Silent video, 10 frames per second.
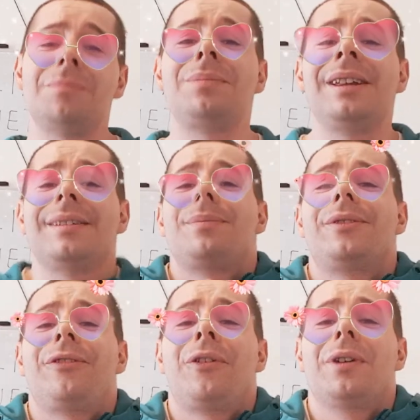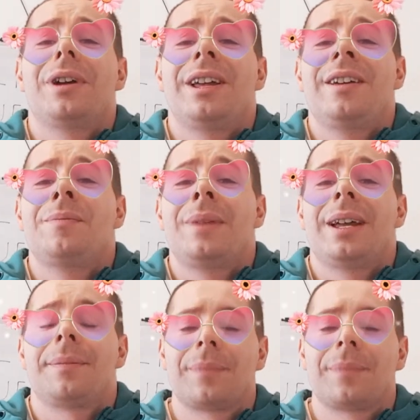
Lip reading: Please forgive me.